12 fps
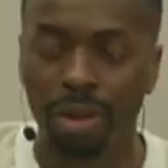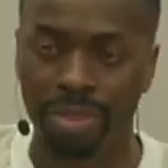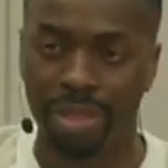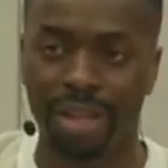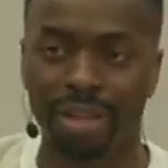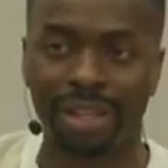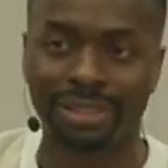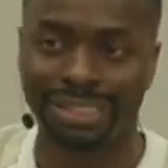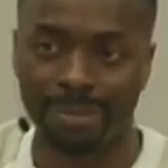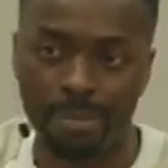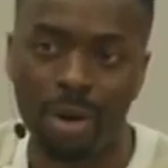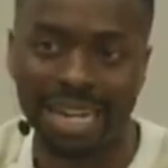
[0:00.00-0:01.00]
on the
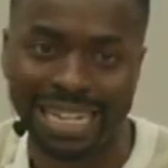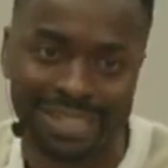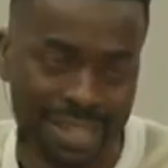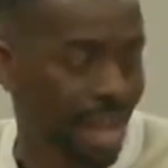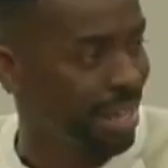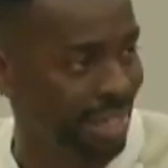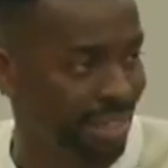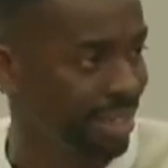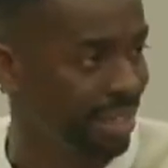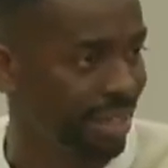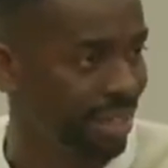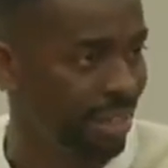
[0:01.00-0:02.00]
demonic side.
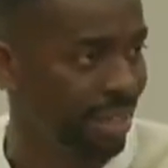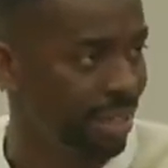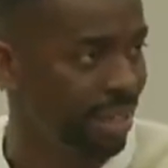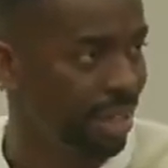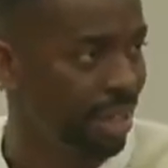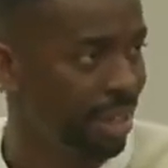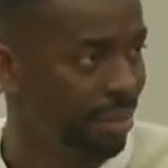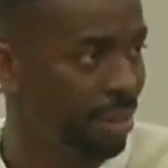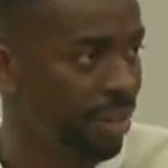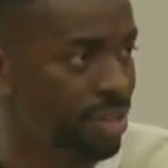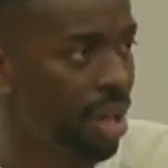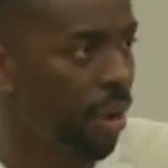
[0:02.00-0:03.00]

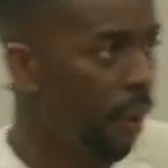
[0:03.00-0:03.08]
Because